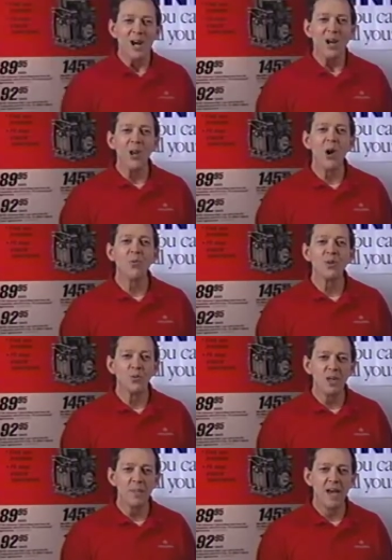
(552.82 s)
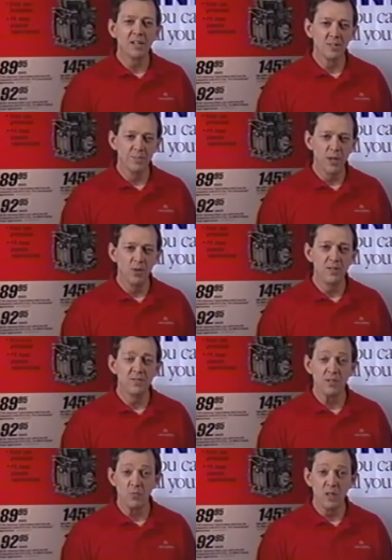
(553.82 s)
Along with reman
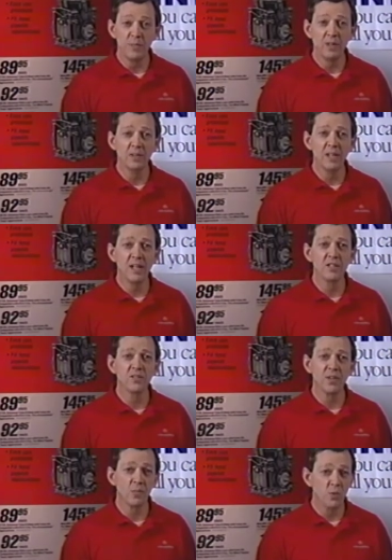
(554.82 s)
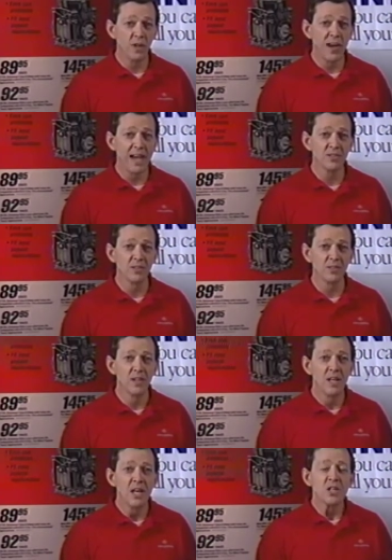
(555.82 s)
components and rebuild kits for the rear axle,
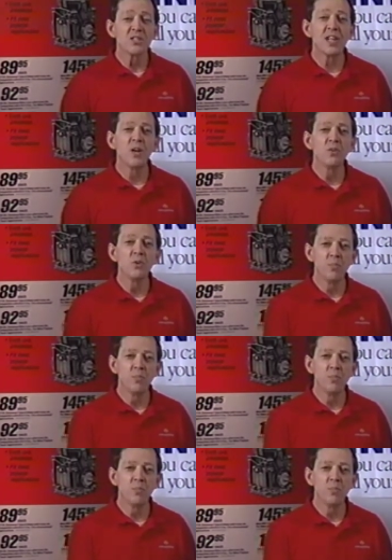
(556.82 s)
sell new